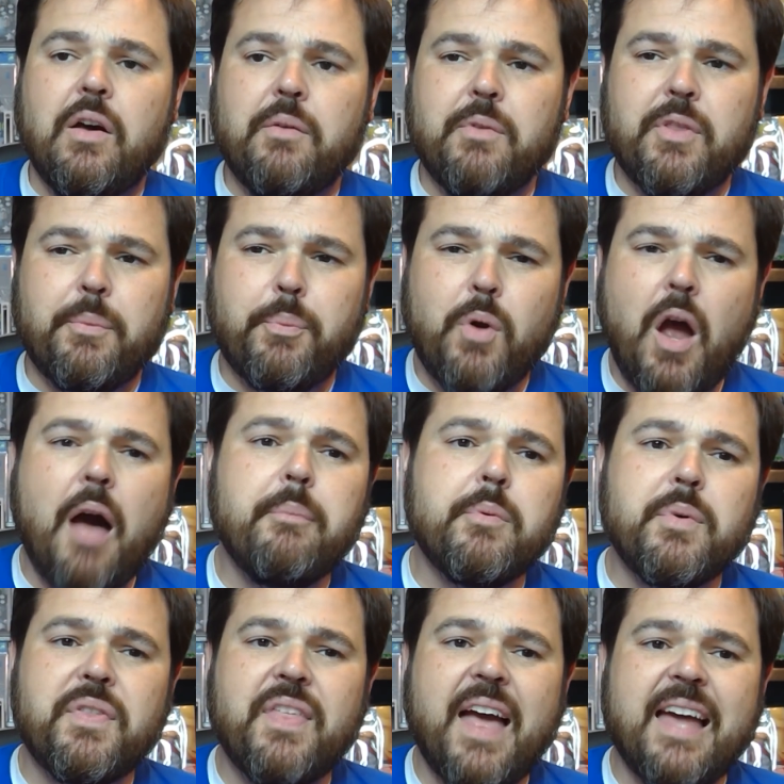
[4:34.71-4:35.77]
The problem
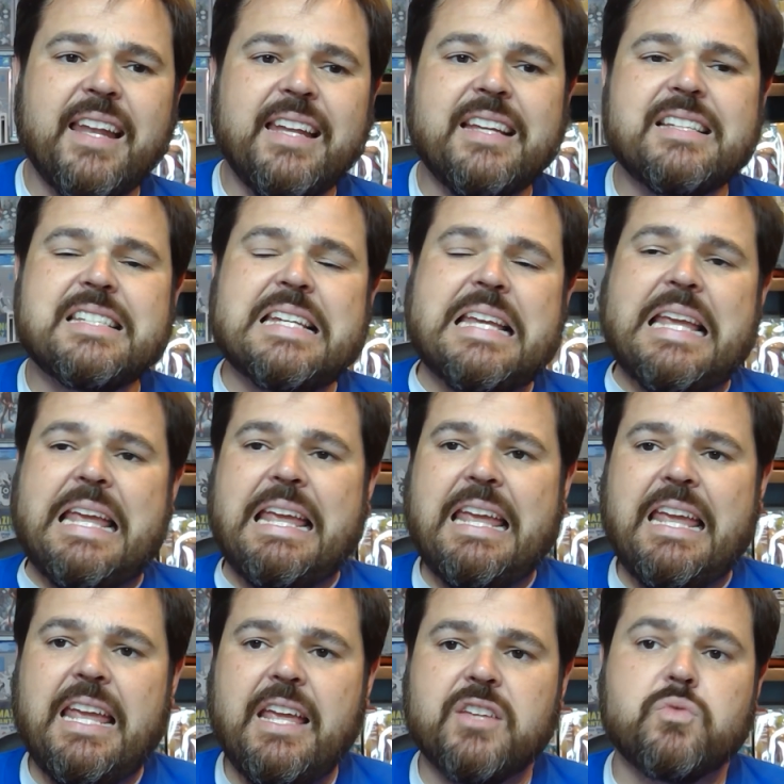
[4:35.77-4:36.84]
with that is
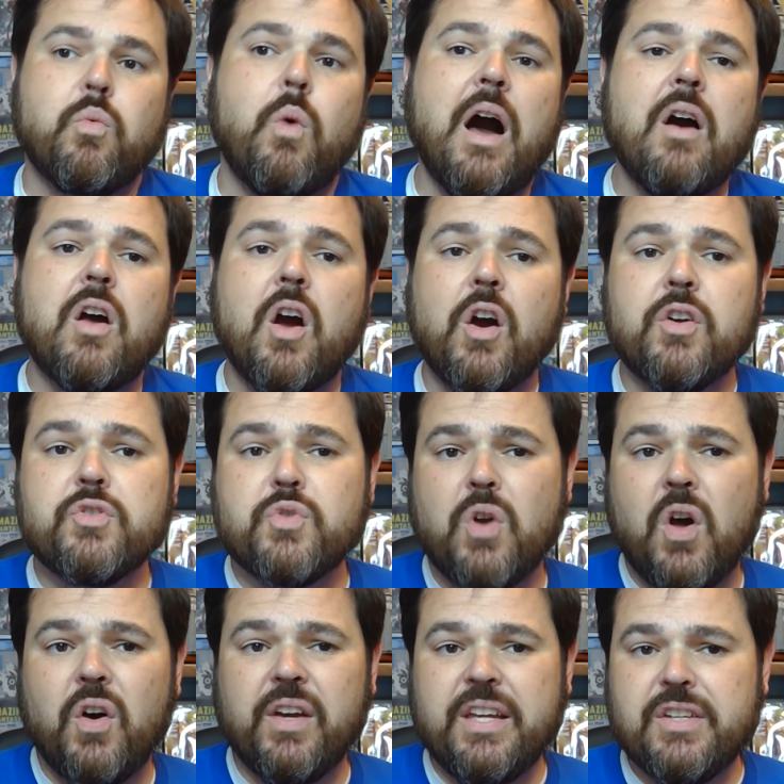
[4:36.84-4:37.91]
while card
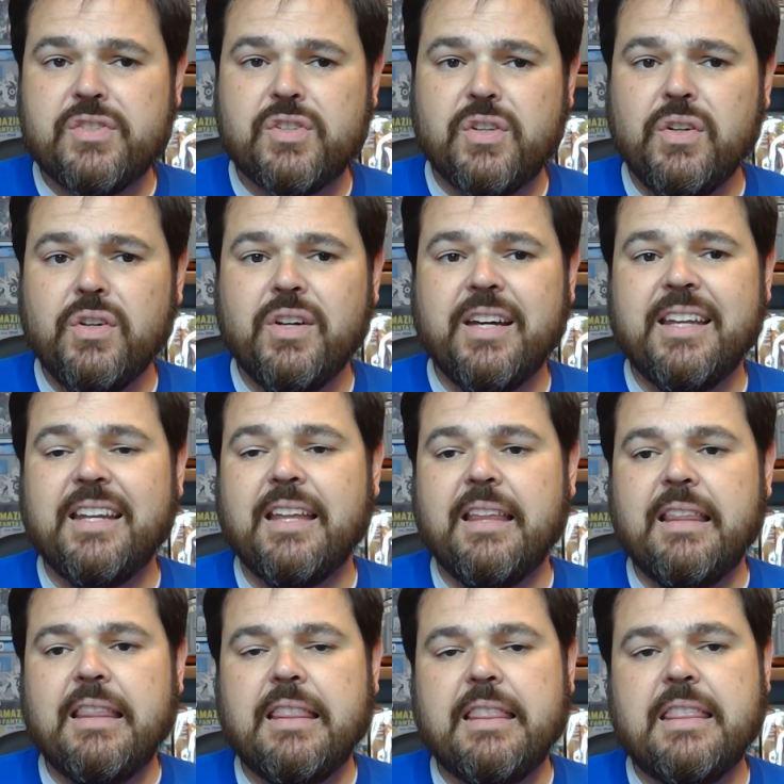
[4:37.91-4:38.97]
draw is
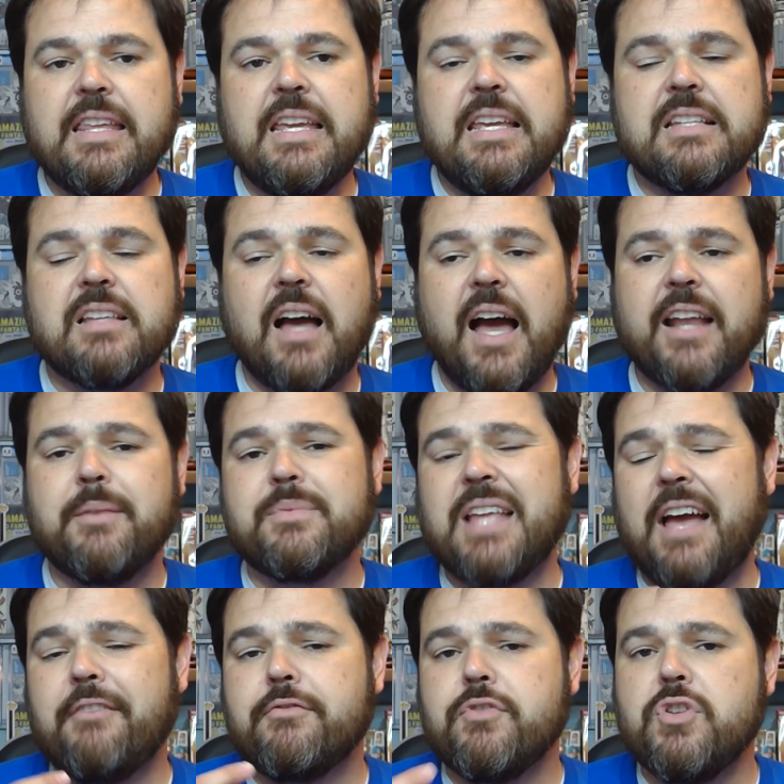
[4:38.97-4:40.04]
good, these items
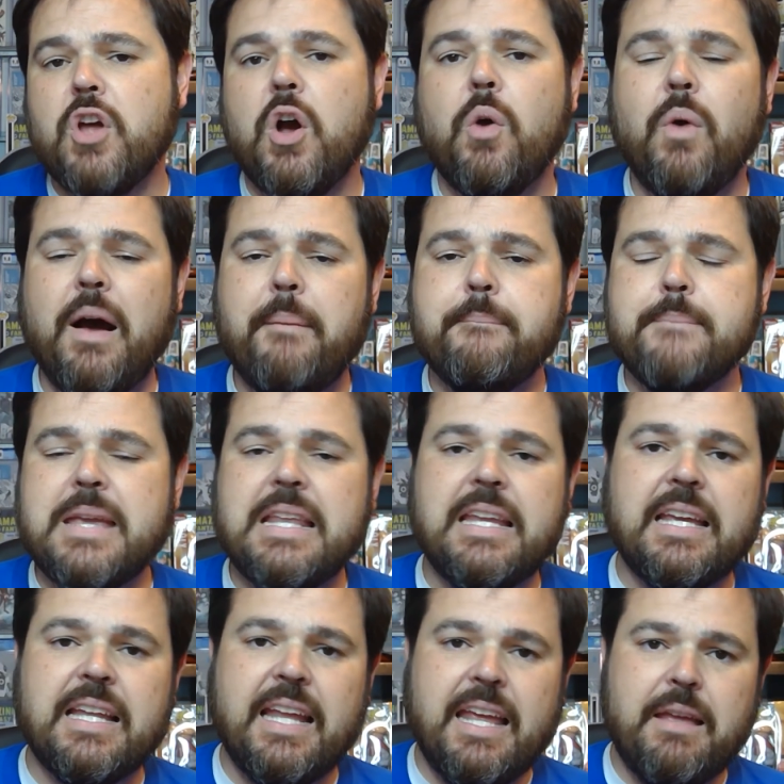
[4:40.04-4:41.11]
have no
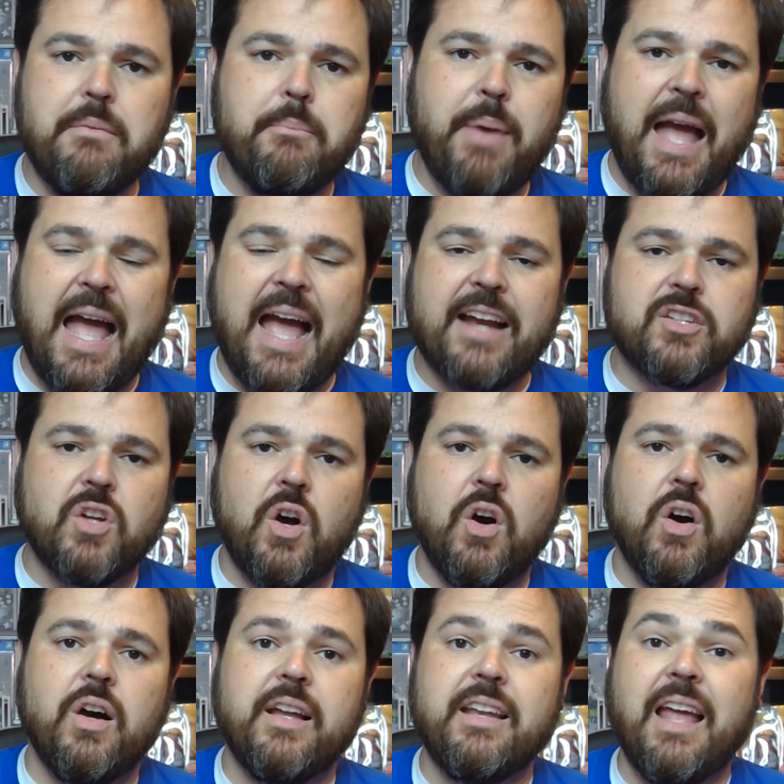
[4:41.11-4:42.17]
immediate impact
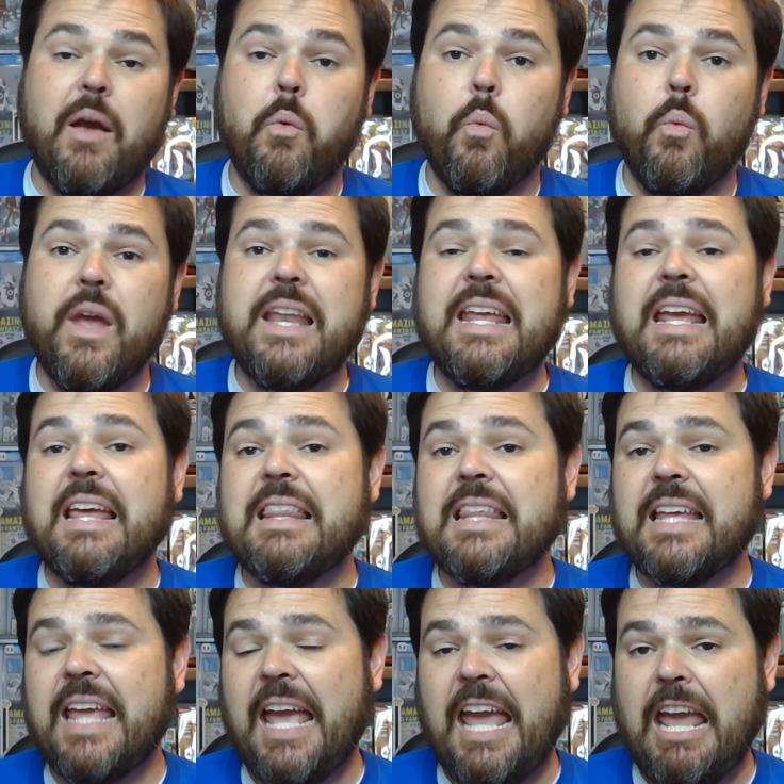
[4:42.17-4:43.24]
on winning
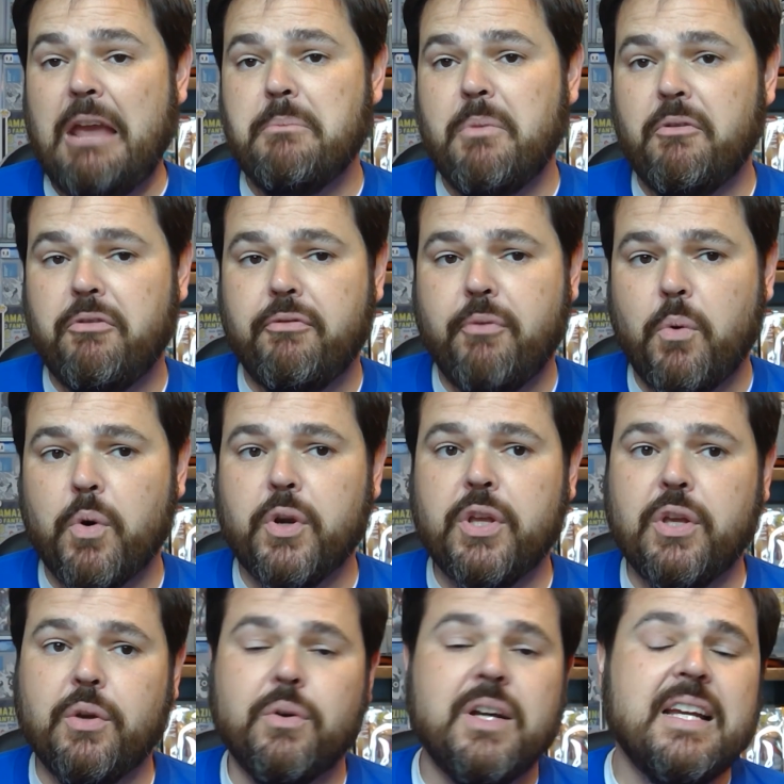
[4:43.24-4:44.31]
the game for
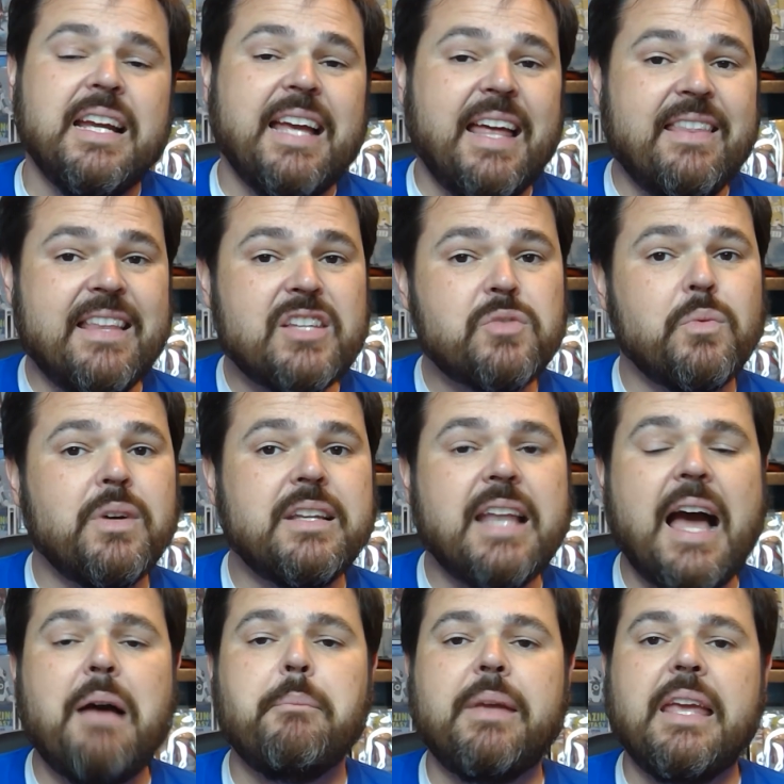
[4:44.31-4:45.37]
you. And this one
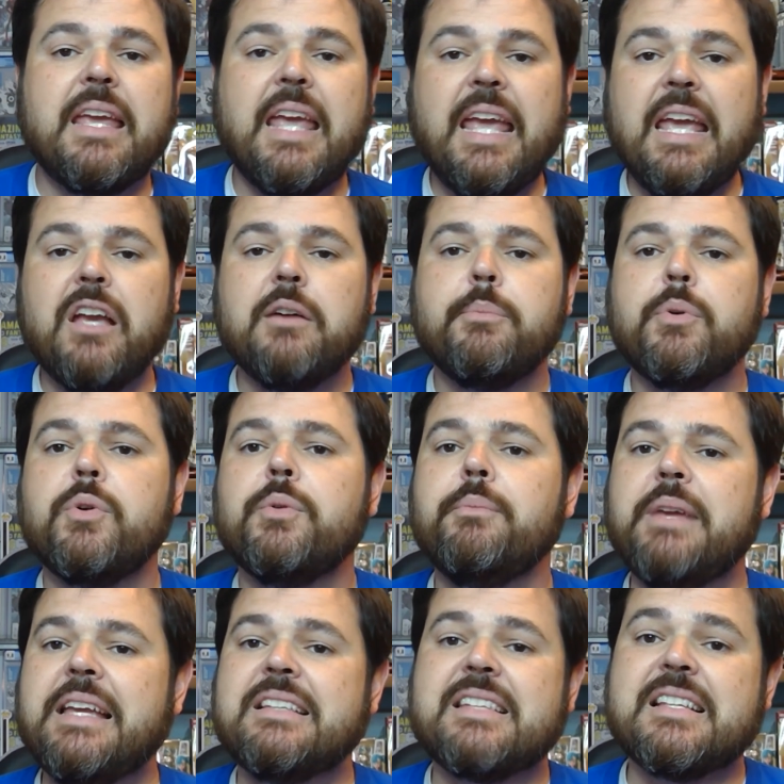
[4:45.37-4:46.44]
not being inkable
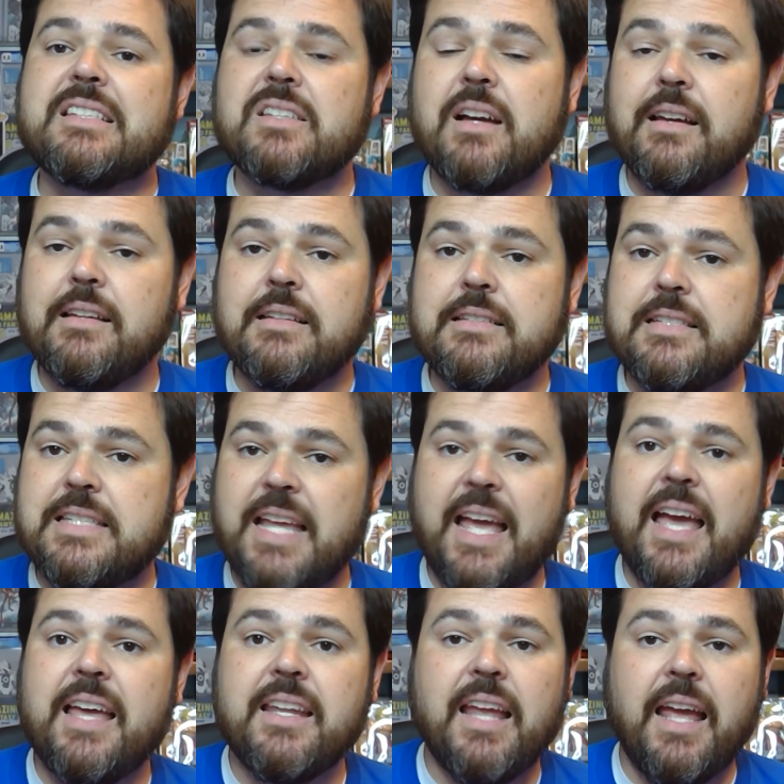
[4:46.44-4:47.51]
means it's
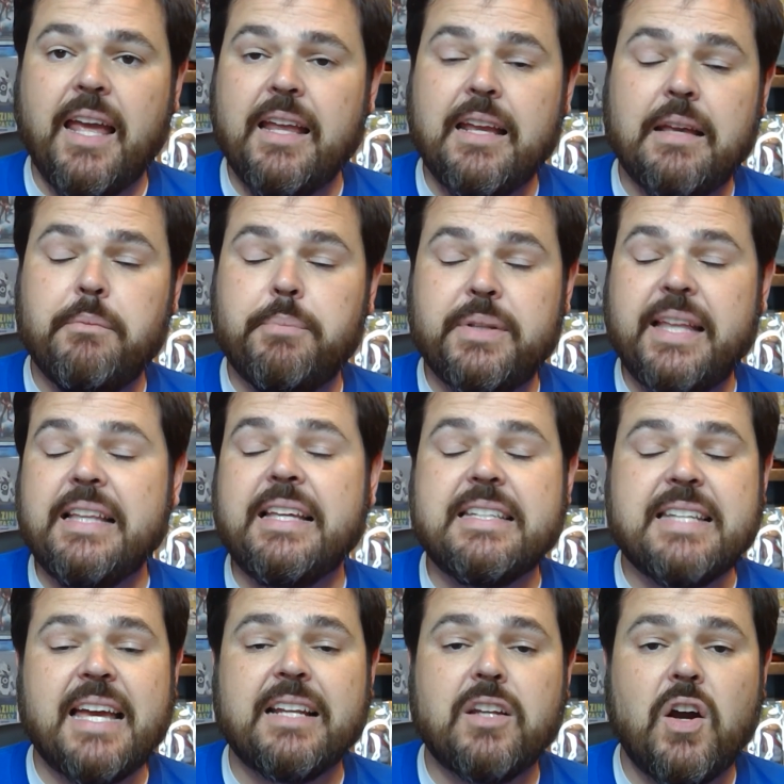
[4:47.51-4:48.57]
dead, a completely
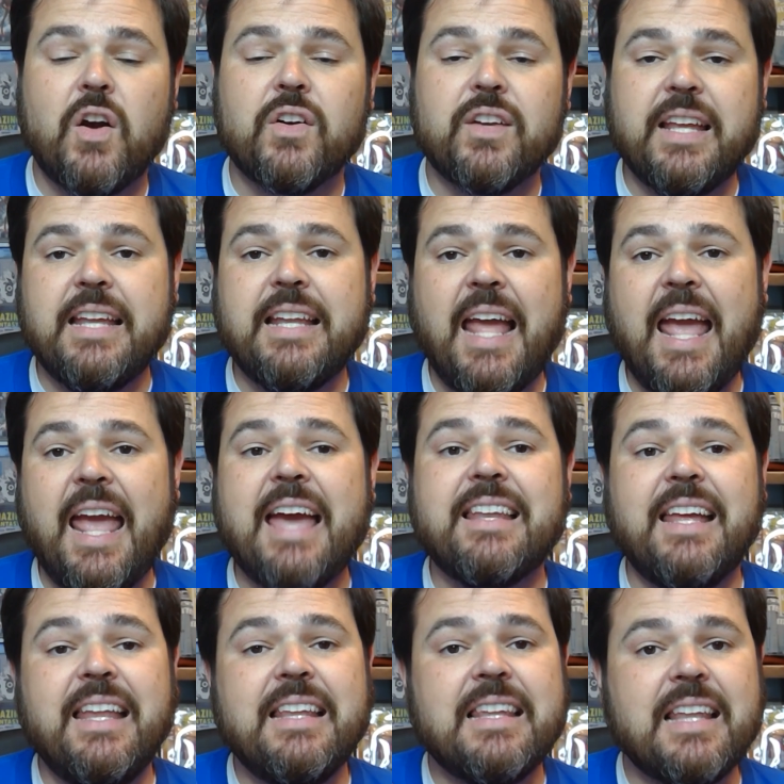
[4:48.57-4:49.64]
dead card in
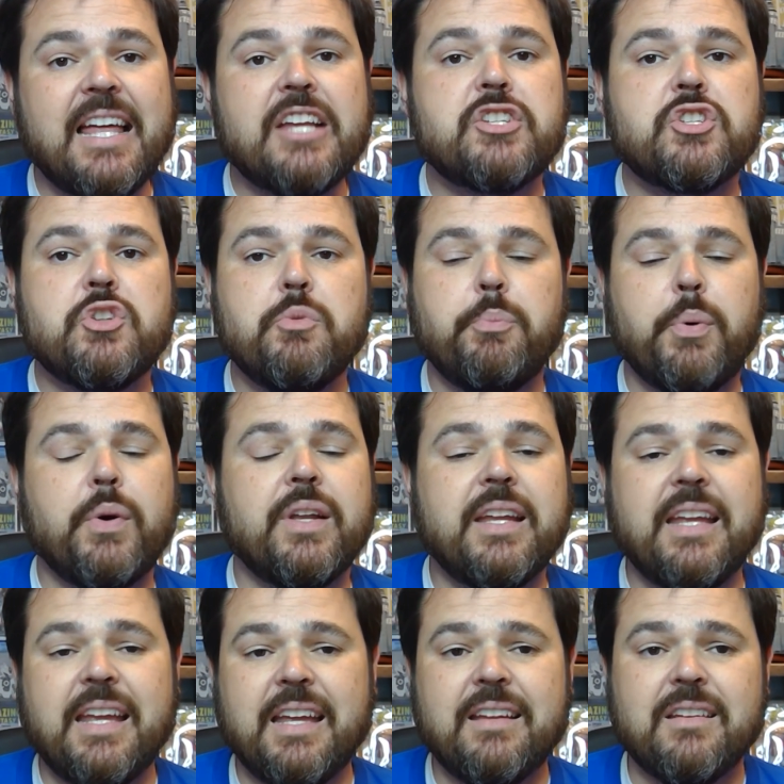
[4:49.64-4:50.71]
hand unless you put
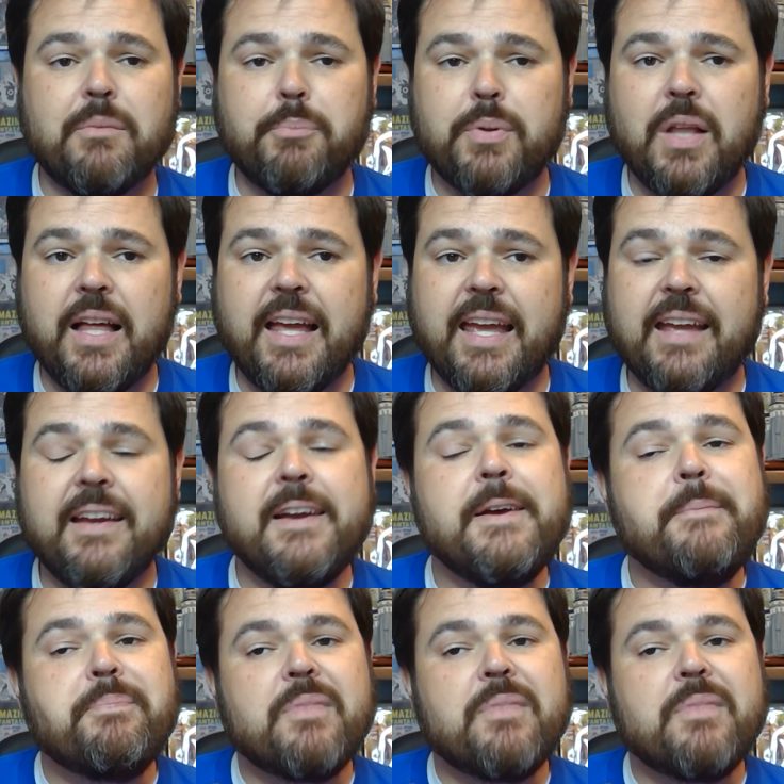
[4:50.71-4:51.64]
it into play.